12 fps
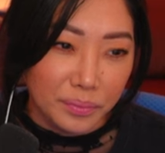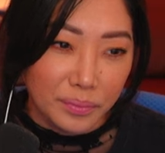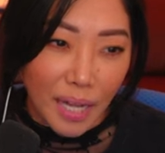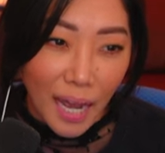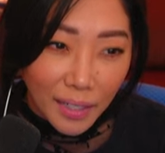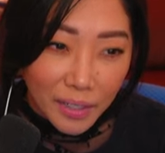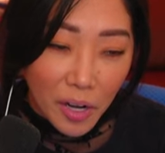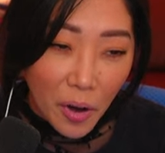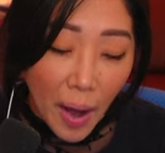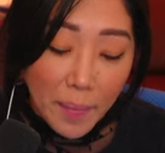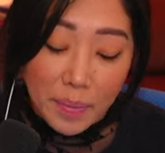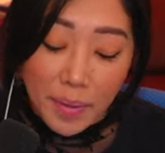I don't know.
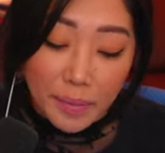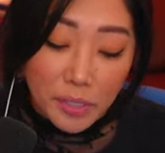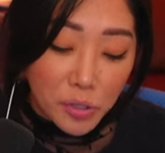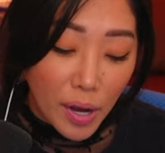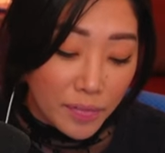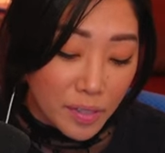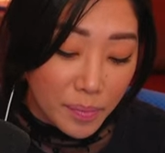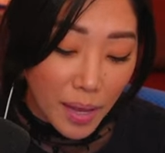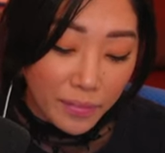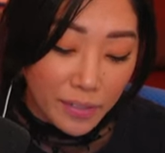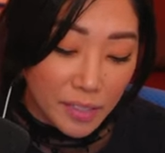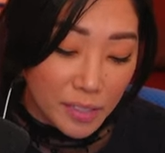I mean, maybe she'll have some
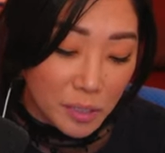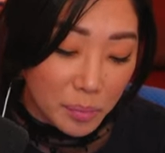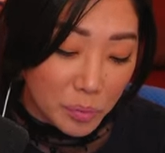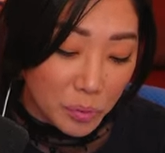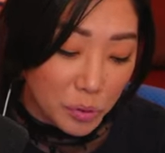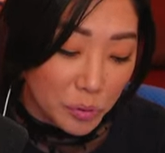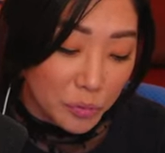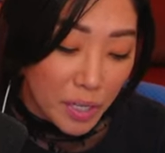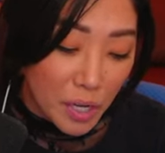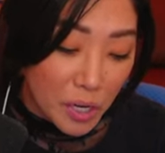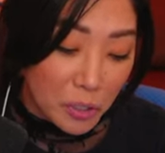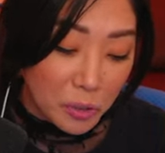evidence to prove
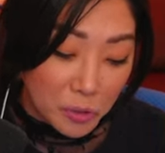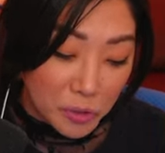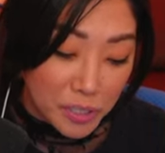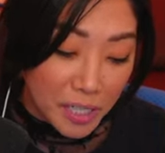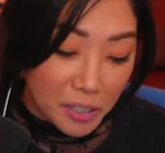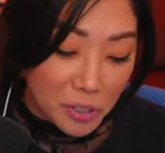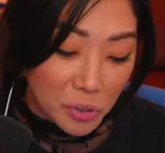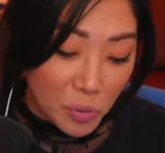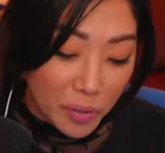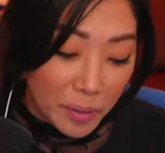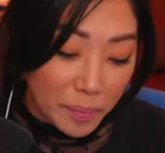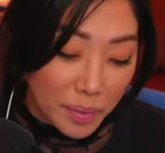her side of the
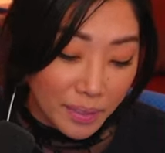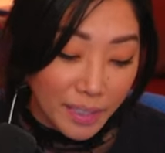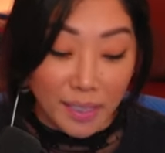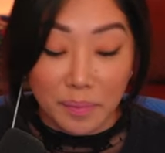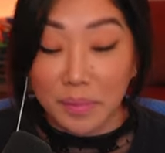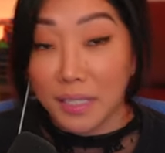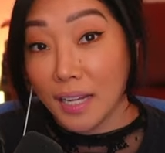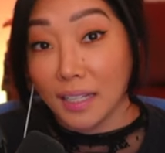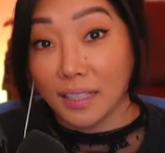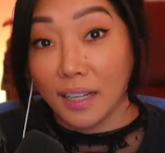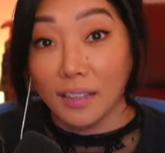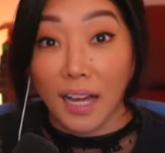story. But like I'm
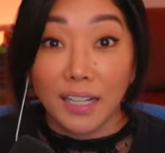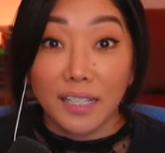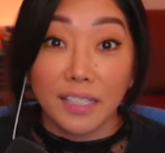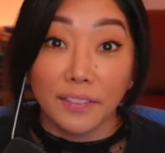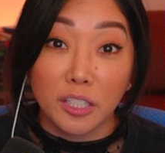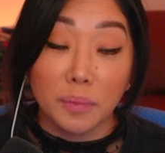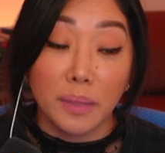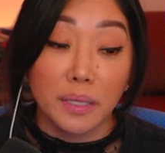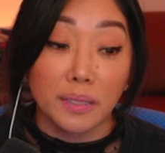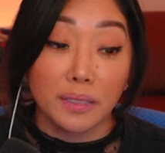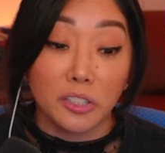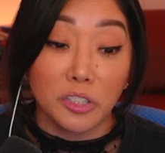saying, a lot of the stuff that's
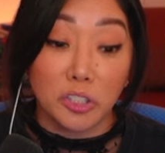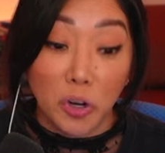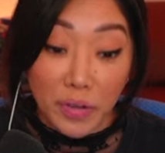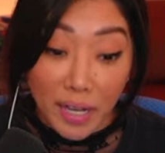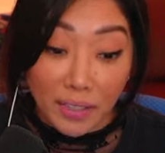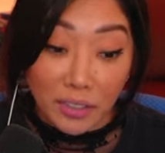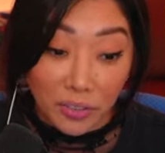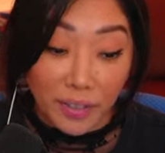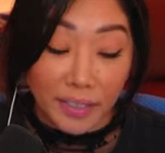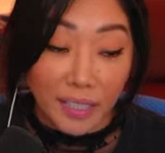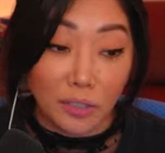been shown out there right now